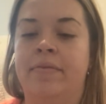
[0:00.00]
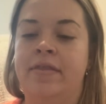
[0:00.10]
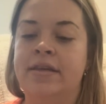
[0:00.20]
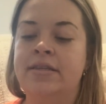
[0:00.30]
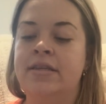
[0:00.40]

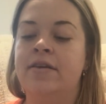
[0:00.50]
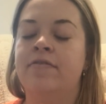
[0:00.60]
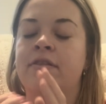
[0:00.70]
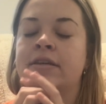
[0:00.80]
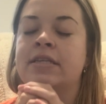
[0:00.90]
this stuff,
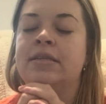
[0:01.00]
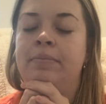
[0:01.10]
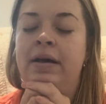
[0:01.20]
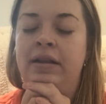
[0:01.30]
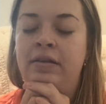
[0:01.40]
the
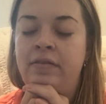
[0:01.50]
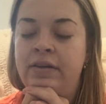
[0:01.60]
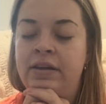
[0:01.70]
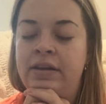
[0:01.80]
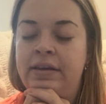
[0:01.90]
smell of
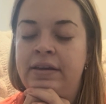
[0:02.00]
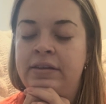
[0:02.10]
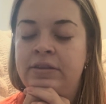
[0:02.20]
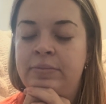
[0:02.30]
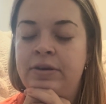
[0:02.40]
it
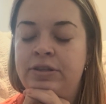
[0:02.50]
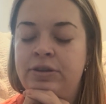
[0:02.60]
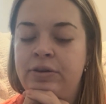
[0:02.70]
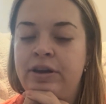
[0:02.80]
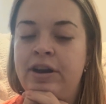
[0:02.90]
smells
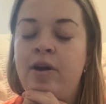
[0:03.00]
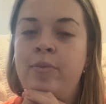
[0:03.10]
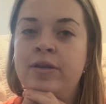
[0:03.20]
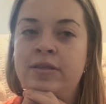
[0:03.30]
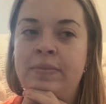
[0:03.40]
so good. It
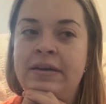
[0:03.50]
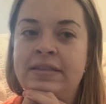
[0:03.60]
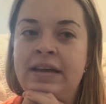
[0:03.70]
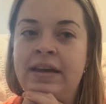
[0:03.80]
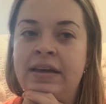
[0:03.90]
almost smells
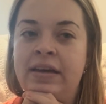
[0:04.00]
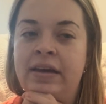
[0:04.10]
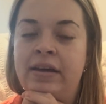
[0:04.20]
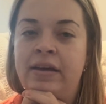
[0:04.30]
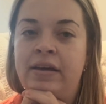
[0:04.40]
like
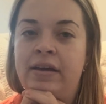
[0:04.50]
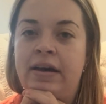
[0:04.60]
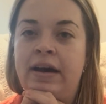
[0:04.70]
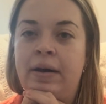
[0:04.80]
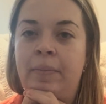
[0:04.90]

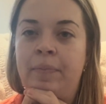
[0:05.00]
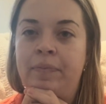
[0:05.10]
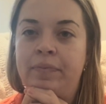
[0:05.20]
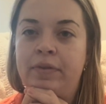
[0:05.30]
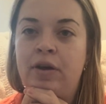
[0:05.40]
a
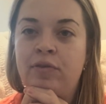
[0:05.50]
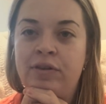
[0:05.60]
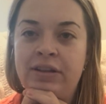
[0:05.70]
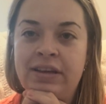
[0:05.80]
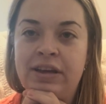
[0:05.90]

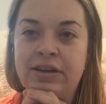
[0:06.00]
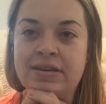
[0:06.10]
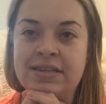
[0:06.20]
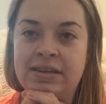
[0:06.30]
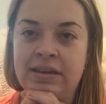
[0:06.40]
really good
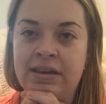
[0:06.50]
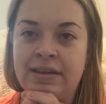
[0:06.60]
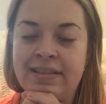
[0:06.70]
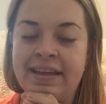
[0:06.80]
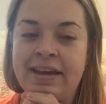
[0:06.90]
tea,
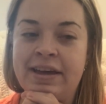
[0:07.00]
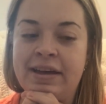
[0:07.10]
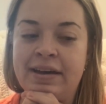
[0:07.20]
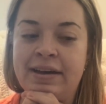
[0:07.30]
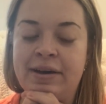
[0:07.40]
like
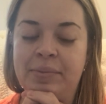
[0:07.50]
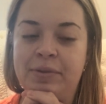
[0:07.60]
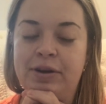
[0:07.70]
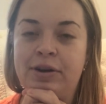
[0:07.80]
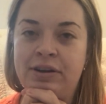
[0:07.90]
a
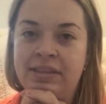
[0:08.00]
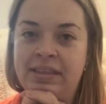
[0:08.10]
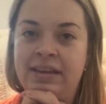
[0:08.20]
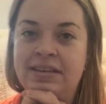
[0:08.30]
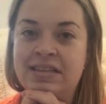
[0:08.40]

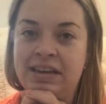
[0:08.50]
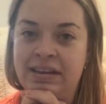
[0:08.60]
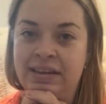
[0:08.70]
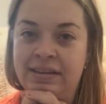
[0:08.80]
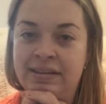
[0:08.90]
earthy tea.